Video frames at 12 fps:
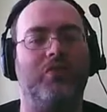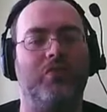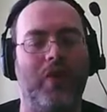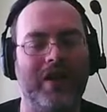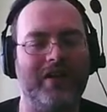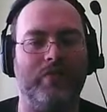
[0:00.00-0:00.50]
the
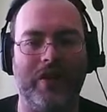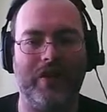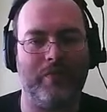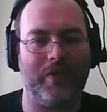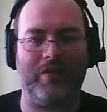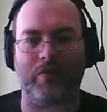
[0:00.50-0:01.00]
right,
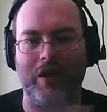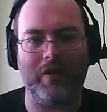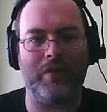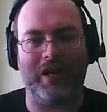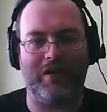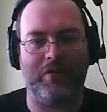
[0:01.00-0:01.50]
right way, right
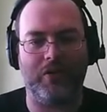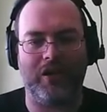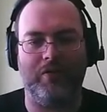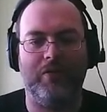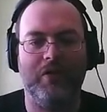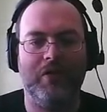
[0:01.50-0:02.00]
way.
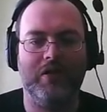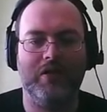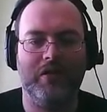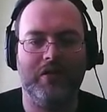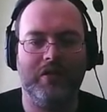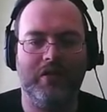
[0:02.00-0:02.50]
Okay.
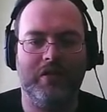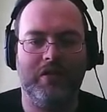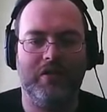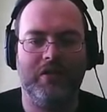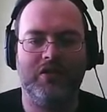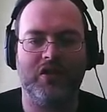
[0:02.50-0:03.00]

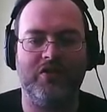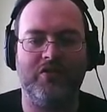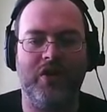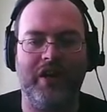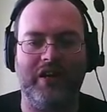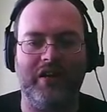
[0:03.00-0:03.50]
Turn
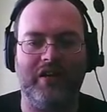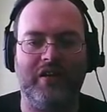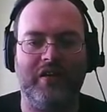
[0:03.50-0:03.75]
right.